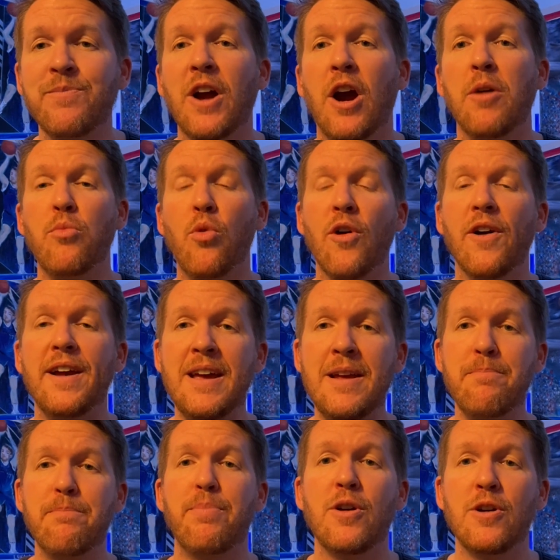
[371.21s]
are more
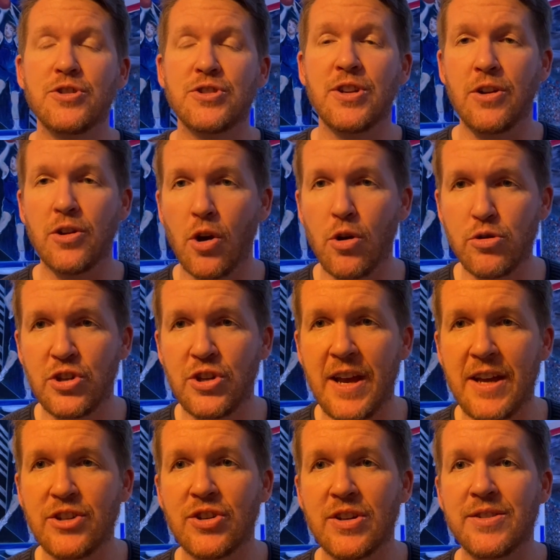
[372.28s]
in-person
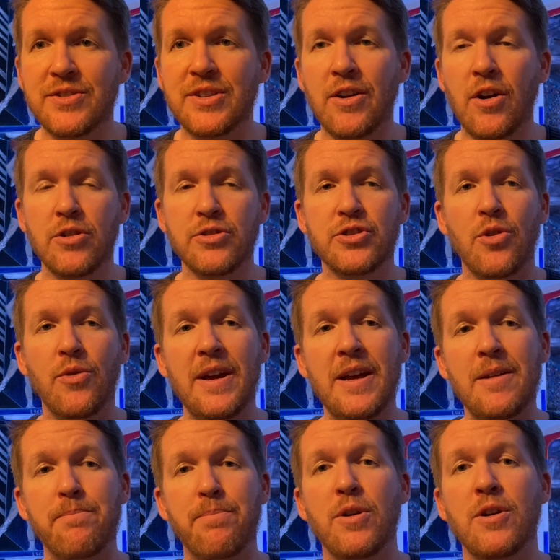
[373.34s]
negotiations and also
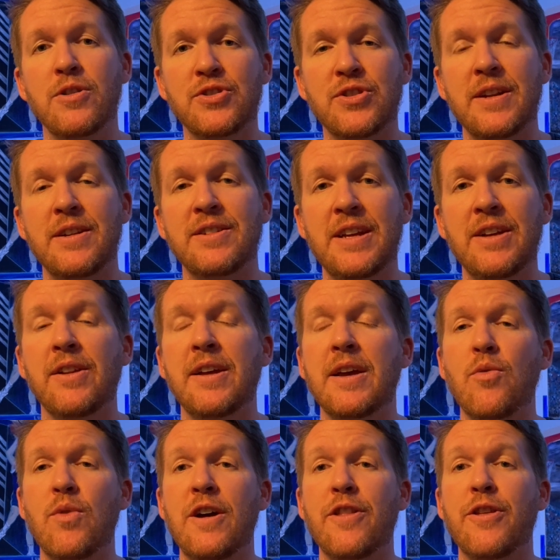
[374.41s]
in-person
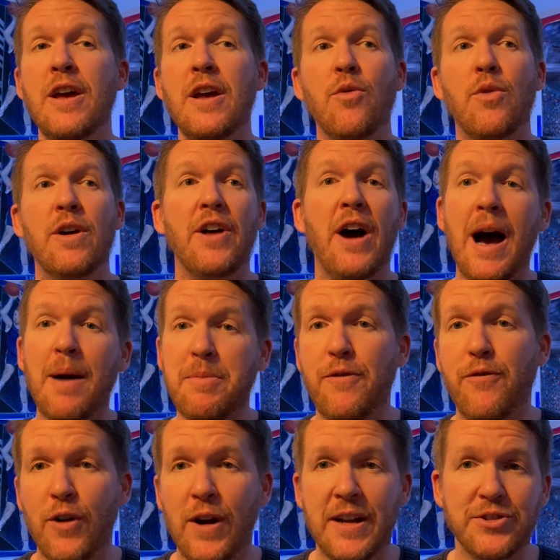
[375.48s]
dealing with hobby
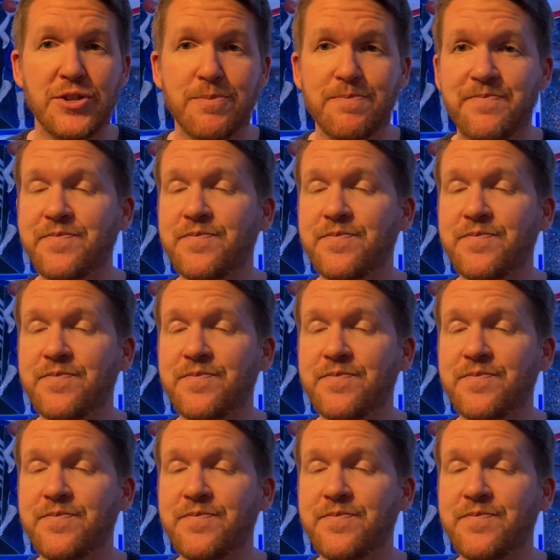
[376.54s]
friends